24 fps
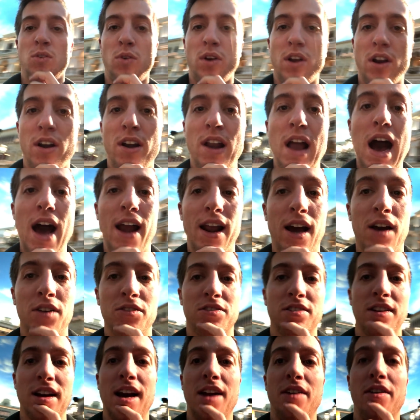We are not
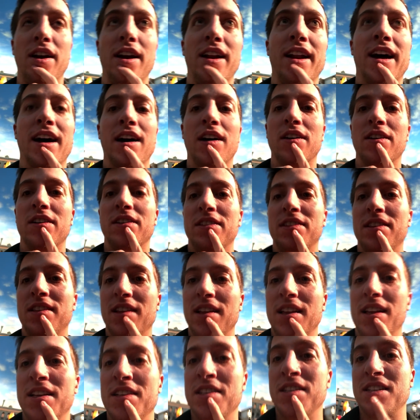outside right now.
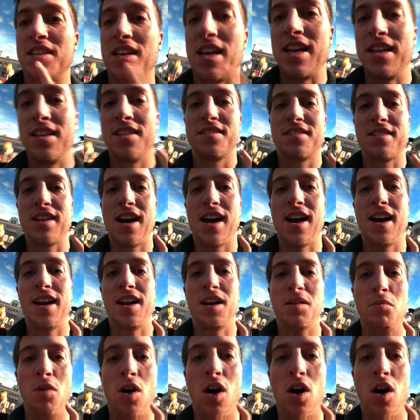This is inside a